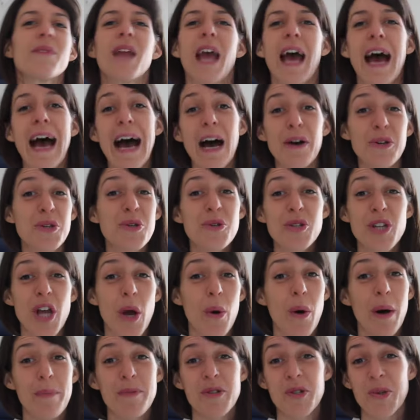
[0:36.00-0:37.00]
How you
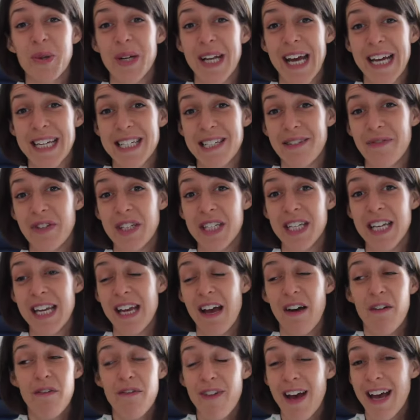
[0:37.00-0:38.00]
show up to an
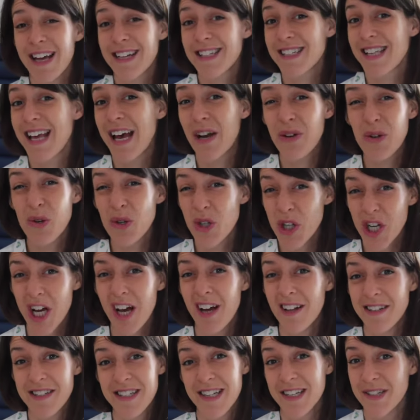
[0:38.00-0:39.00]
activity affects how your
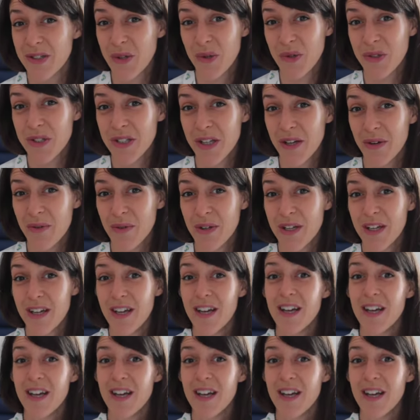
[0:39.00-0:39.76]
child does also.